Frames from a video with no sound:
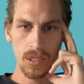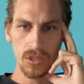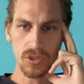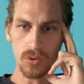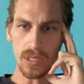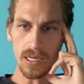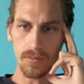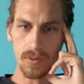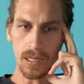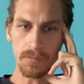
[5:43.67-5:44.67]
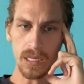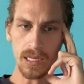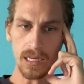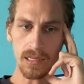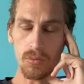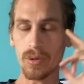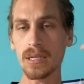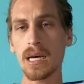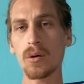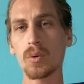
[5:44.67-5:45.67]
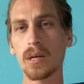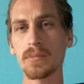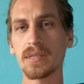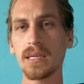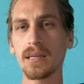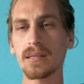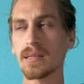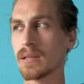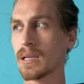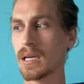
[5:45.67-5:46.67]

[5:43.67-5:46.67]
So yeah, right now what I'm seeing is that